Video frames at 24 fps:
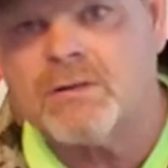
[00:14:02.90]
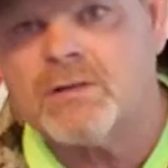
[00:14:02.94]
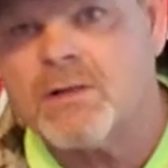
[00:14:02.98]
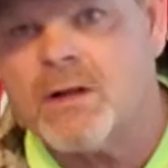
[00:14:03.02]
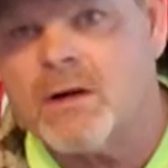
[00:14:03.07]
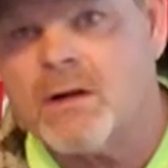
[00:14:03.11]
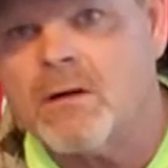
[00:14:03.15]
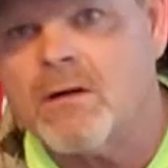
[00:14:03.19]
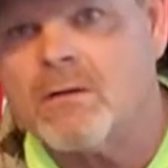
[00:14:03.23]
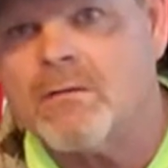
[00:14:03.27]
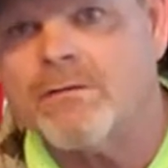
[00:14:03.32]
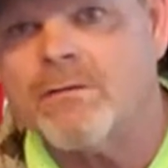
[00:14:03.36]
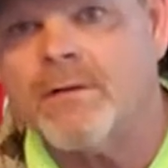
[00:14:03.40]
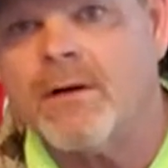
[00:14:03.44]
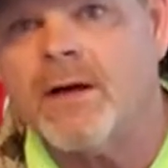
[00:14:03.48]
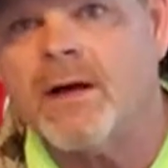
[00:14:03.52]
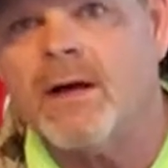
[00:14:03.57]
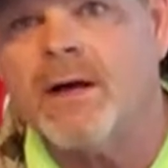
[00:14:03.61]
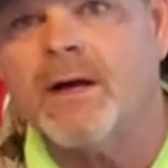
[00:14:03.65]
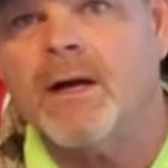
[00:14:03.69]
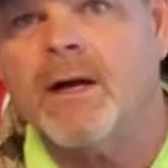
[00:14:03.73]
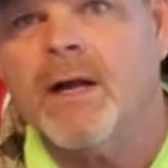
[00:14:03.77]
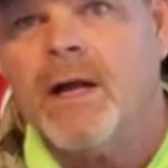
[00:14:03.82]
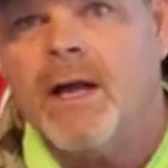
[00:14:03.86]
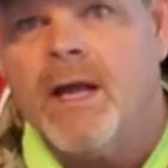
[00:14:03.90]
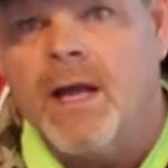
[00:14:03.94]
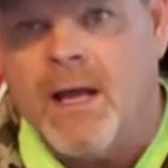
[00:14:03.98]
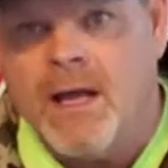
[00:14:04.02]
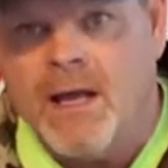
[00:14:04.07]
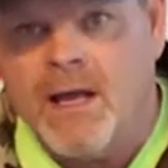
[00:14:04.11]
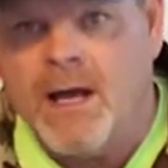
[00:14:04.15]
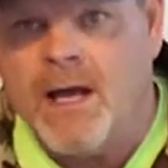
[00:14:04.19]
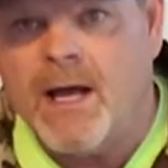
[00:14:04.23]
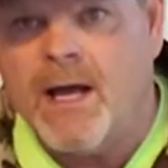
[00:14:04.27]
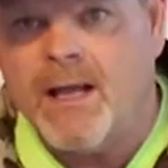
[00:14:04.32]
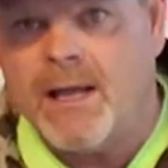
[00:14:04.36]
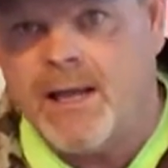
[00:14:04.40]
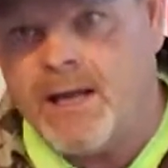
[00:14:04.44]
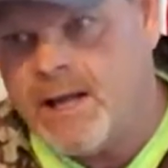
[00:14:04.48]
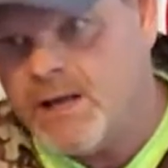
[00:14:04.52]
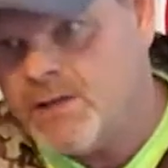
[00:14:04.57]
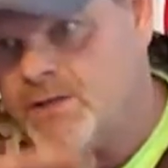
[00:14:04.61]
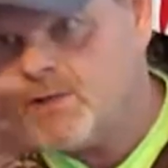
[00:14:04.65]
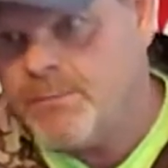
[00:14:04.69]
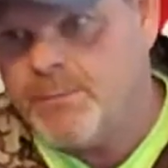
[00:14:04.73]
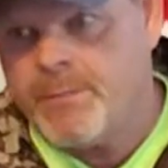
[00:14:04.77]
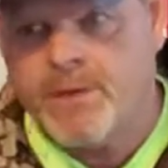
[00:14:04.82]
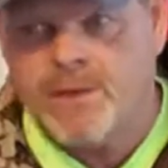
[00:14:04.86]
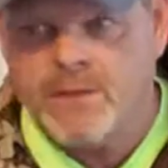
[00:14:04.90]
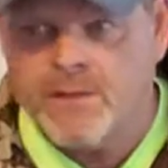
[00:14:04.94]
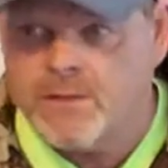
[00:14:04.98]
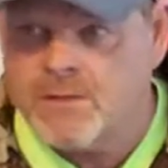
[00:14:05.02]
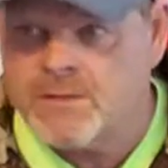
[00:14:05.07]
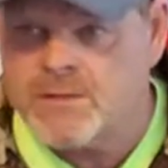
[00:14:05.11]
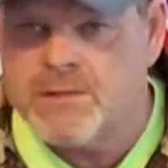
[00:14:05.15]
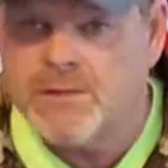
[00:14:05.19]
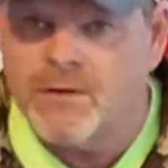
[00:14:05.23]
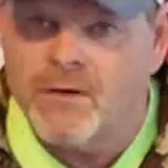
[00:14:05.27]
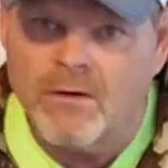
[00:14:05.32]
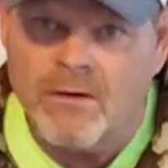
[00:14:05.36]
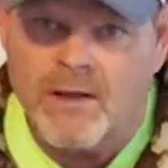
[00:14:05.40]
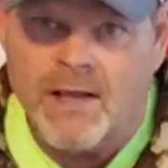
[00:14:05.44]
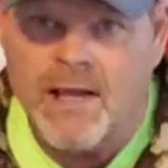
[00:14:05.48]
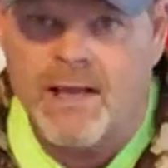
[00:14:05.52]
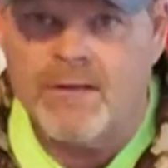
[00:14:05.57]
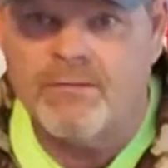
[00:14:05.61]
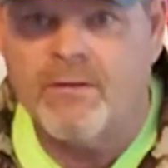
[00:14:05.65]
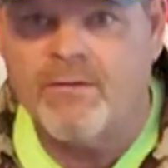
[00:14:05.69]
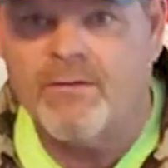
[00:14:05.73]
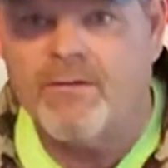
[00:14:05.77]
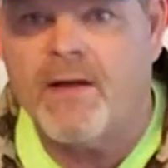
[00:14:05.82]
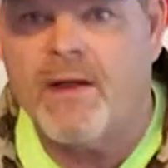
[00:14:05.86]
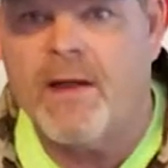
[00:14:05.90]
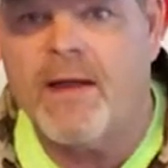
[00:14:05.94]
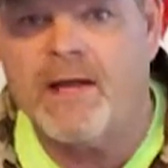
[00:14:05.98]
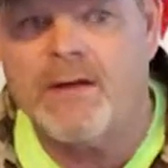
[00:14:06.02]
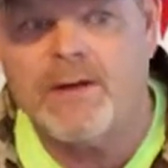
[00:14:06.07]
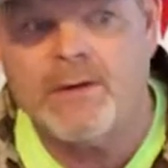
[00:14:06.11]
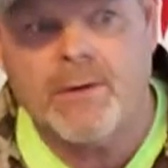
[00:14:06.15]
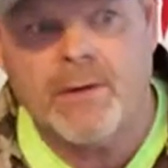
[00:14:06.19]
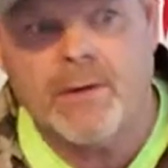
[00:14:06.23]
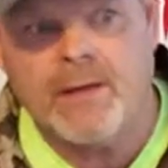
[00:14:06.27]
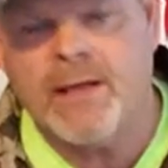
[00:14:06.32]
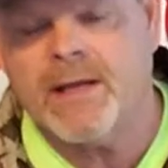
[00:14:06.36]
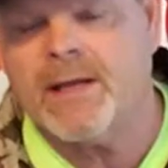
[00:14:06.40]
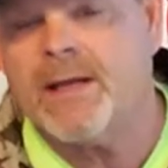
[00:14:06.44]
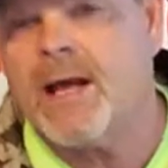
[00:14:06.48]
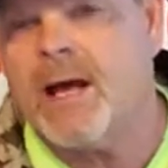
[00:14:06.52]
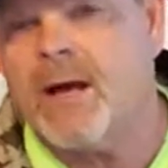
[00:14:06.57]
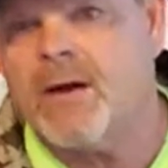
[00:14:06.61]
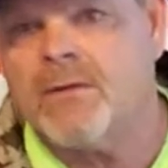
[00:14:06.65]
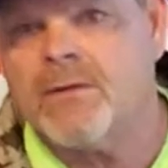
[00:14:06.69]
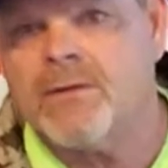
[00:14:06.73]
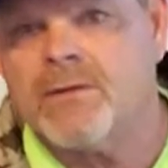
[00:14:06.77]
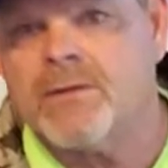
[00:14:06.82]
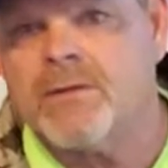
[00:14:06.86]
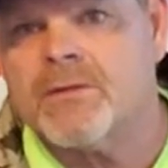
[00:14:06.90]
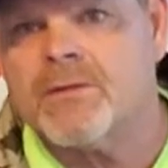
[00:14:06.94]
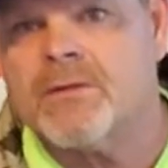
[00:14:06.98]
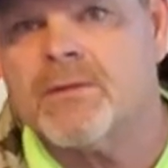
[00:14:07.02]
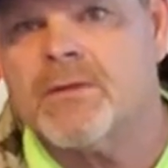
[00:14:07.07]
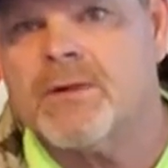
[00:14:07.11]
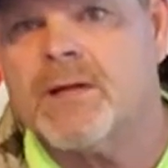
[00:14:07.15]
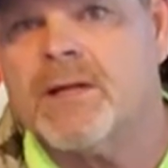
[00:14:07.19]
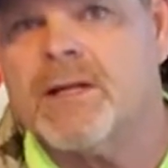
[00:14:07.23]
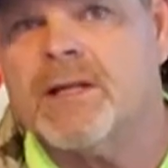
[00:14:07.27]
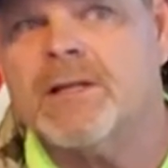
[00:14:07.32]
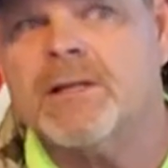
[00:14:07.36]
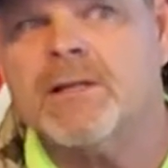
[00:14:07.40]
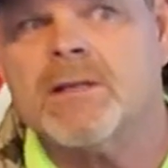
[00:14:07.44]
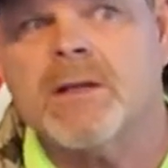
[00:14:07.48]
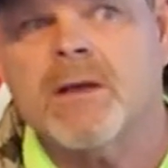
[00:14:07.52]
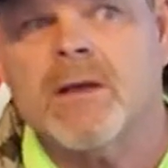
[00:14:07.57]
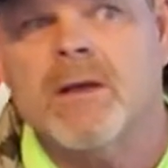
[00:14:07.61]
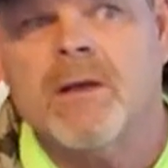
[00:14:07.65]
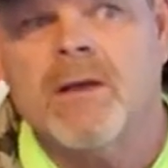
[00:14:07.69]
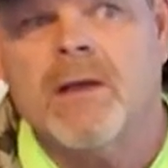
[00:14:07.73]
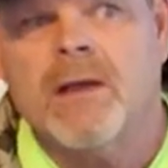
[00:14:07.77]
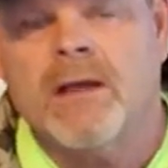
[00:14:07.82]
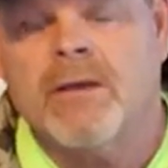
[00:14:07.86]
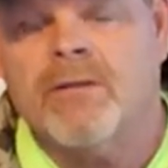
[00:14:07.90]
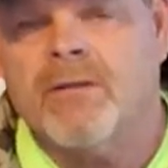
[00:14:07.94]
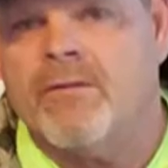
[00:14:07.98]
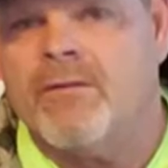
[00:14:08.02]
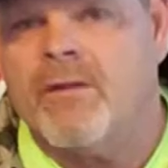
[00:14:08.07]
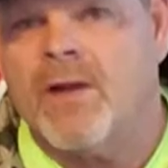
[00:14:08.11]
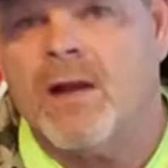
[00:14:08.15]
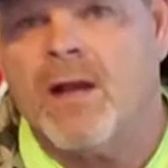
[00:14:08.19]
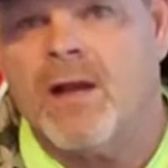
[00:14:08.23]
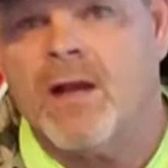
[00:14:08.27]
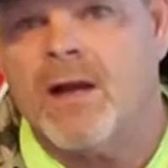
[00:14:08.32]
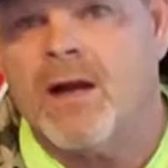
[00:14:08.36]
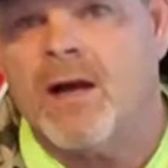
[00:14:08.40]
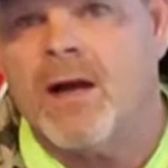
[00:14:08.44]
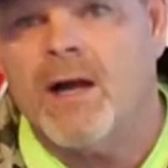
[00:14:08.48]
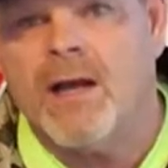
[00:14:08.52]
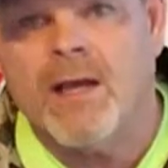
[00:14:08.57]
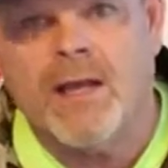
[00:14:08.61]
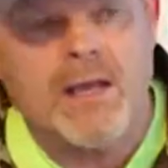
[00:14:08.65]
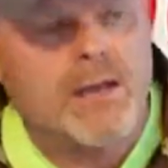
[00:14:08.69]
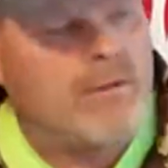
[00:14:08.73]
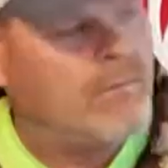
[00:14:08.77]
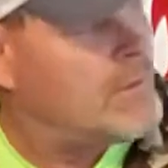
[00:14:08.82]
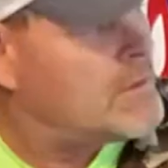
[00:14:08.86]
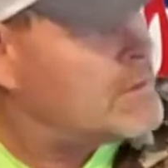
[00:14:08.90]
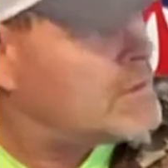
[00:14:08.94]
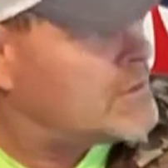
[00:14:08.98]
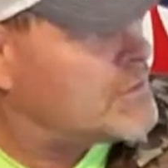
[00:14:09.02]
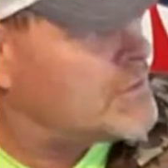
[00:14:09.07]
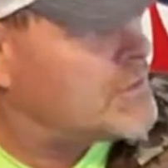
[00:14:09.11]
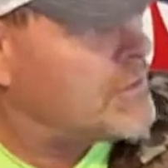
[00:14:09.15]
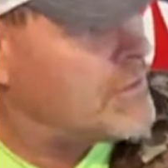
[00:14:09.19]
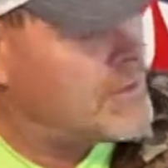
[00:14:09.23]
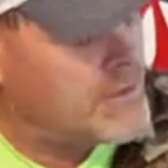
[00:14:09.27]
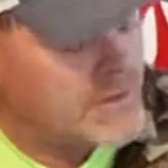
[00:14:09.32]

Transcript: start a fire, and I can actually build a little snow cave if I had to. I can get down into the trees, even if I got a hiking, which I'll show